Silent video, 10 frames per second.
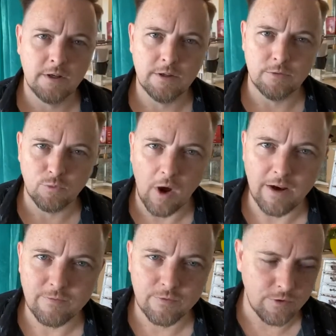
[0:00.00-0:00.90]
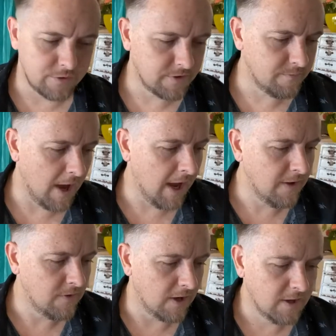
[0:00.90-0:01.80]
The right fruits of
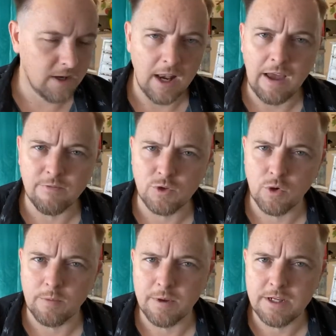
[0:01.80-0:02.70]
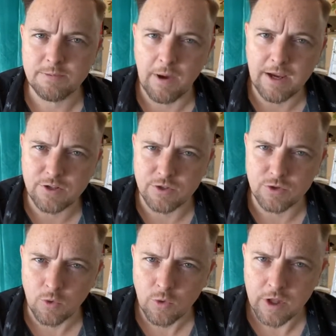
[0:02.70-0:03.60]
behavior love, joy, peace, patience,
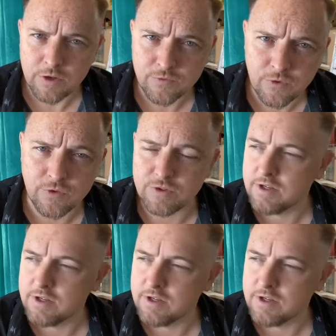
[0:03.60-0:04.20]
all those fruits.